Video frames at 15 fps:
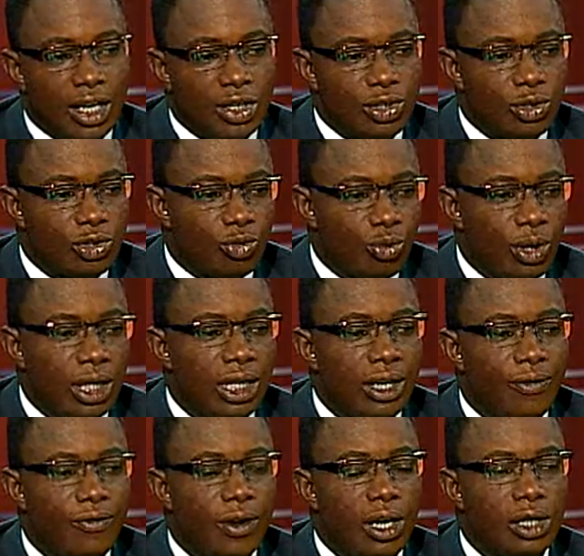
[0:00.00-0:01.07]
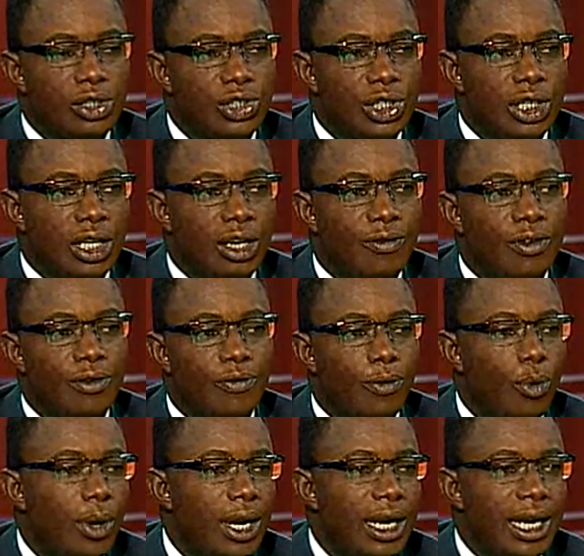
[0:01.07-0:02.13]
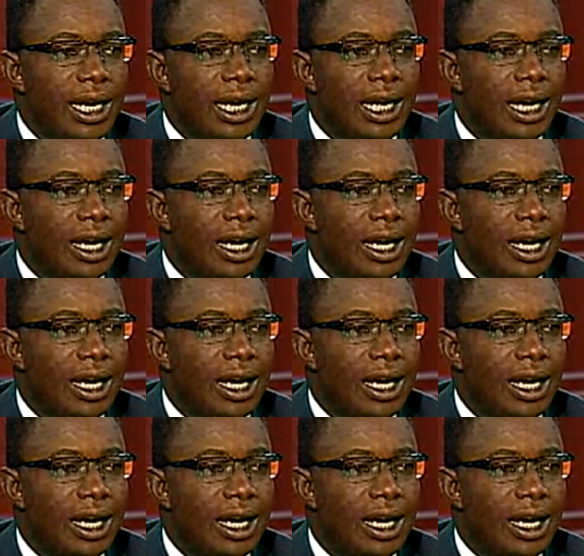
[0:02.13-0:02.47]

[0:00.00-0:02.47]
So it's really a function of avoiding,